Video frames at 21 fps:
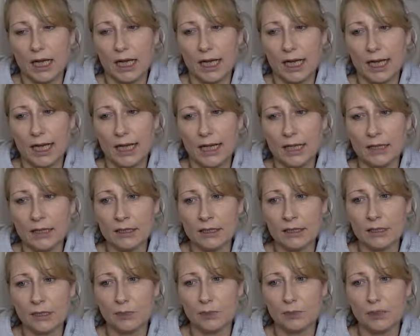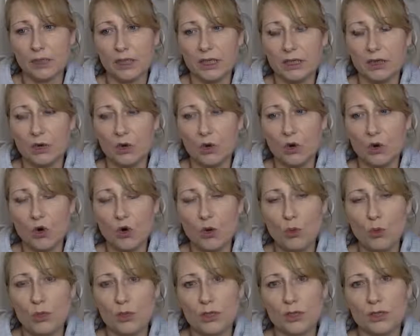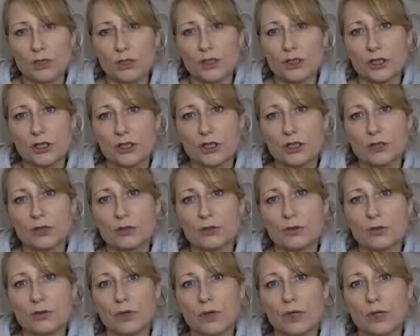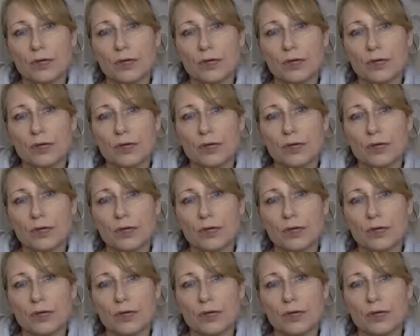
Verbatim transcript: and be open to